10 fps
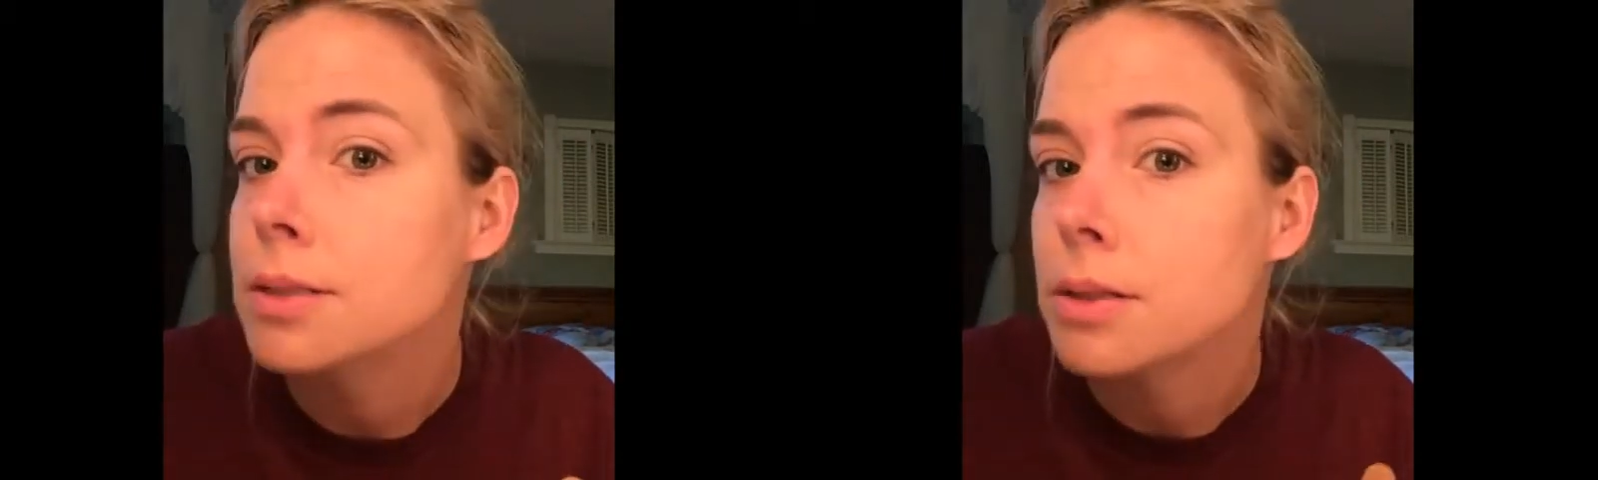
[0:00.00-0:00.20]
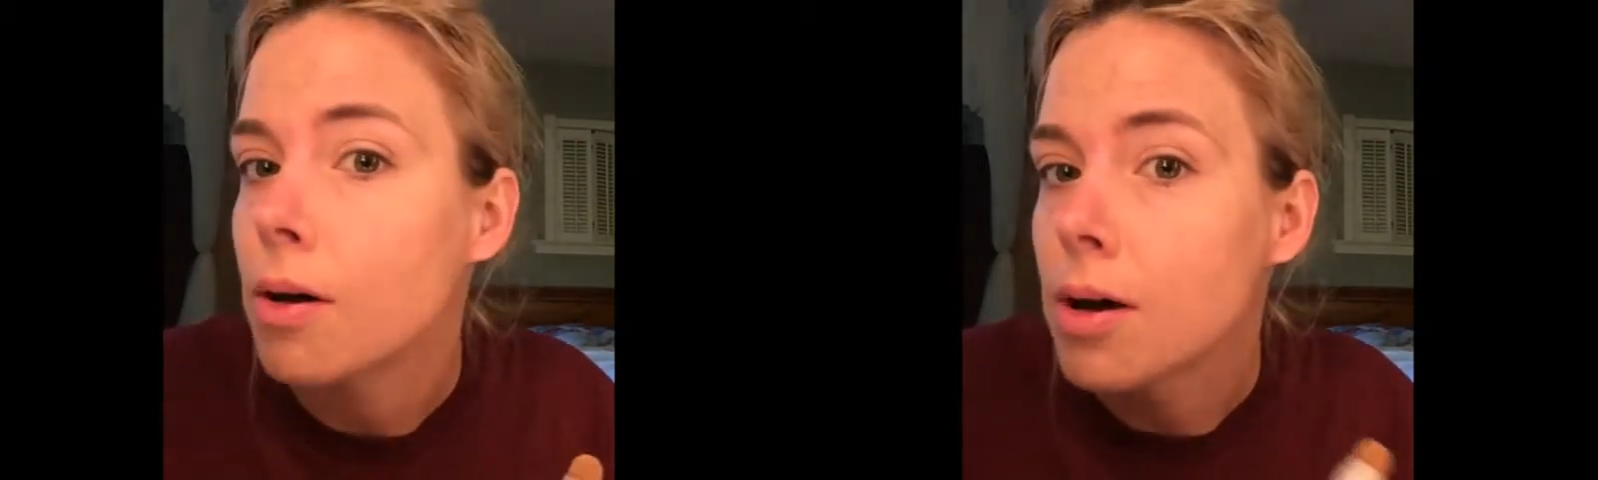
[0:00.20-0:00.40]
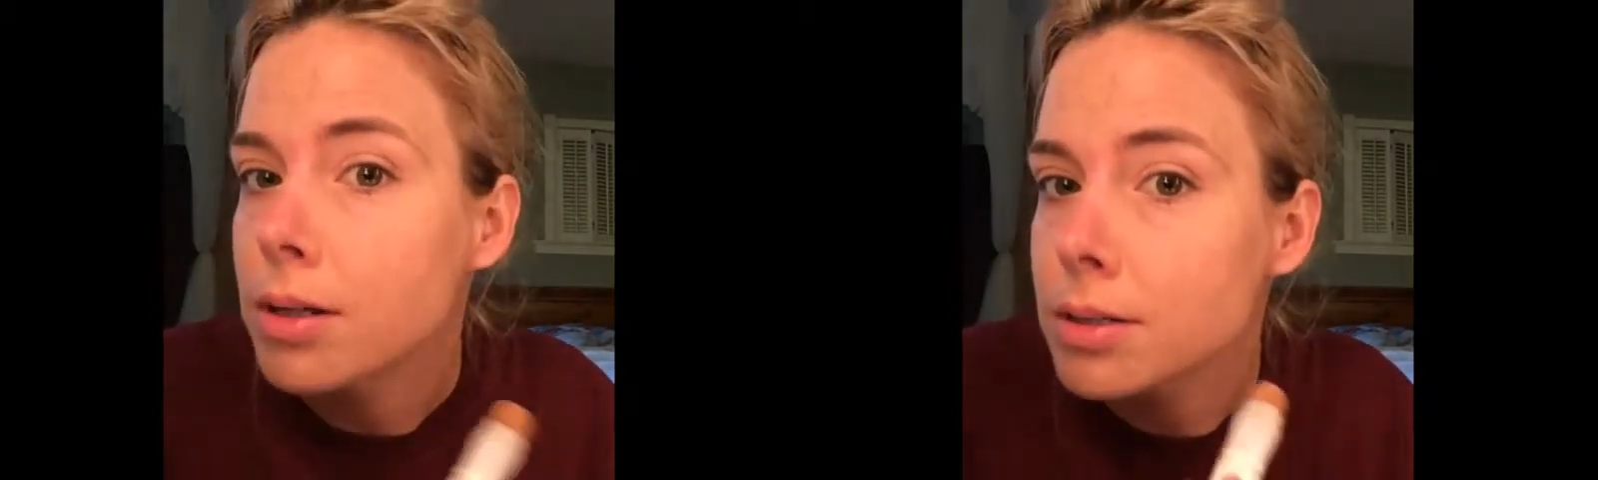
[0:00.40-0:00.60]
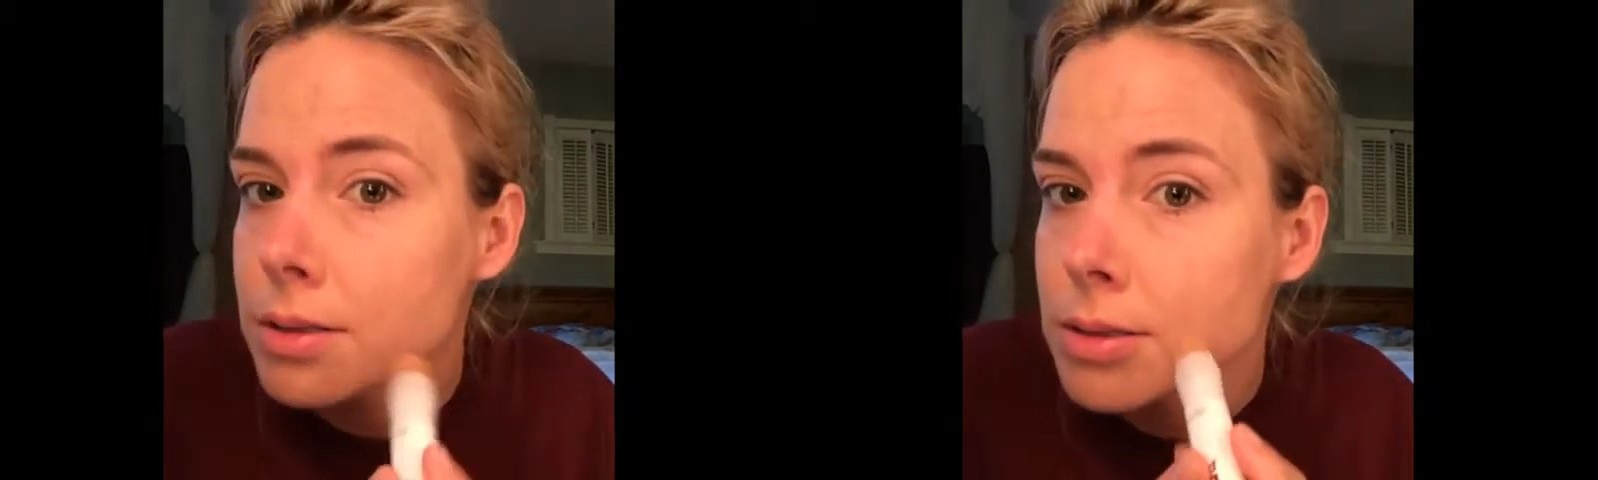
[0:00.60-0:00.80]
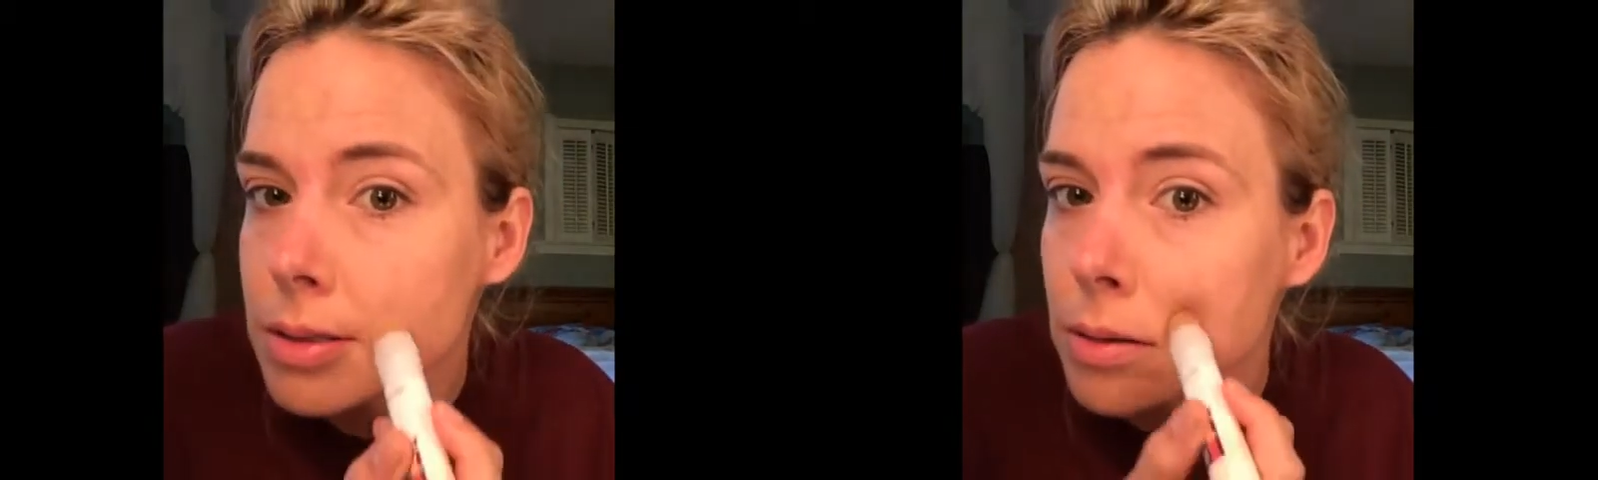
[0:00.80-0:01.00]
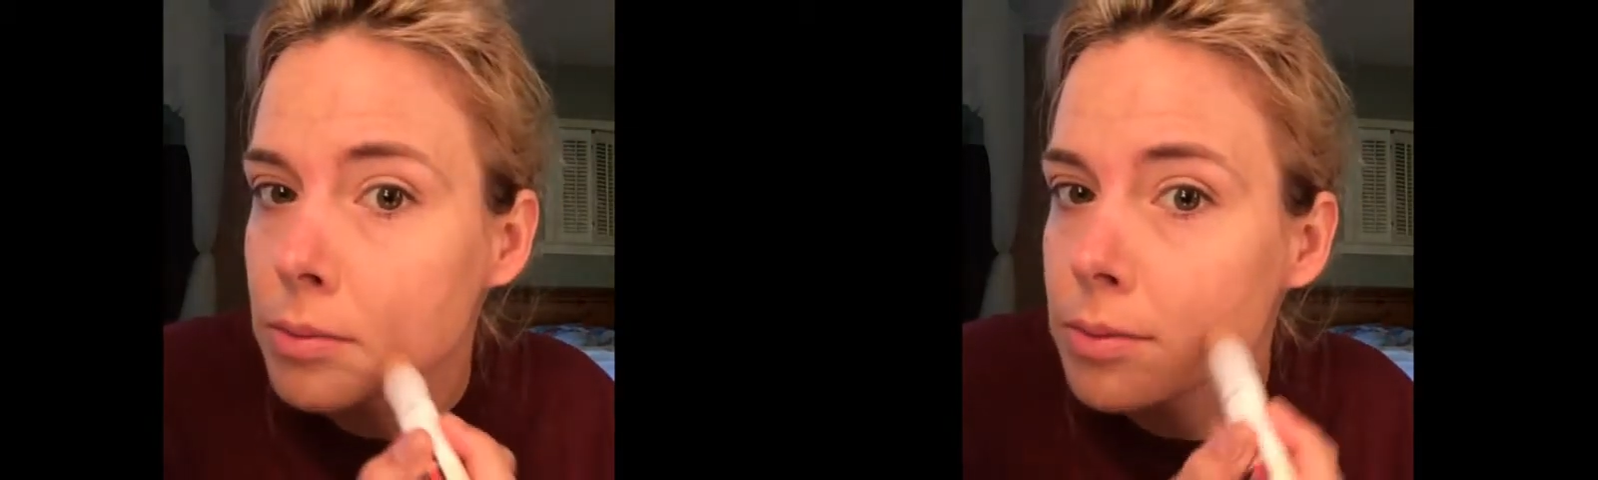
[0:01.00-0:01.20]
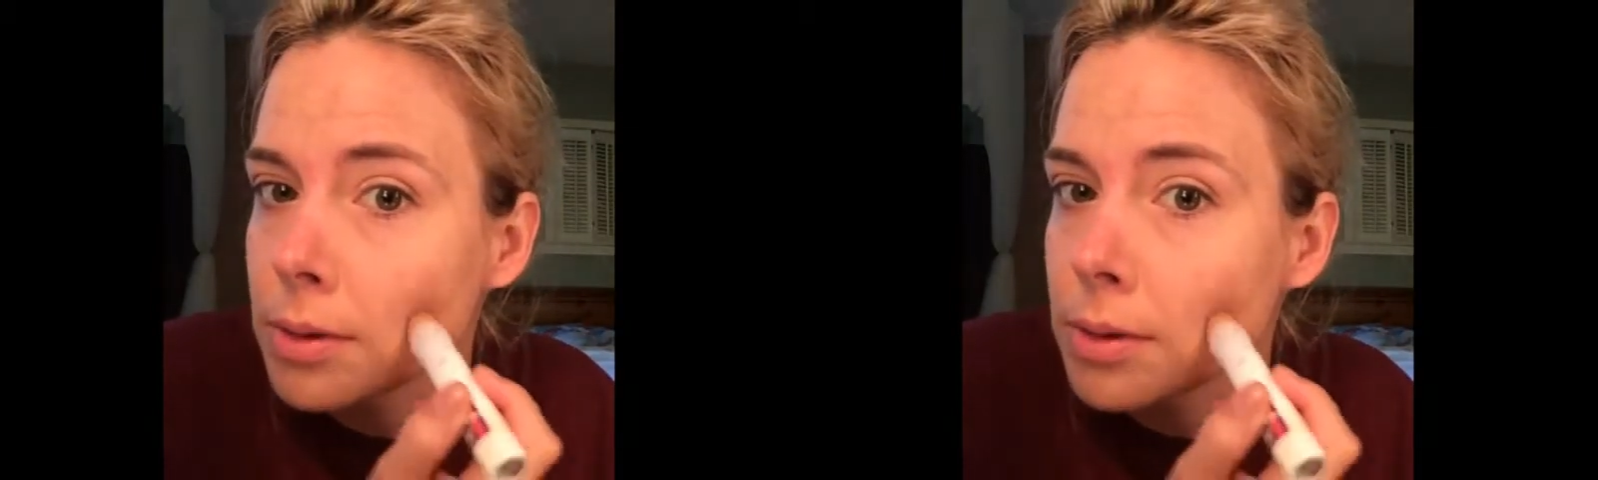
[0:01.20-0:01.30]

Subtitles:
is gone, so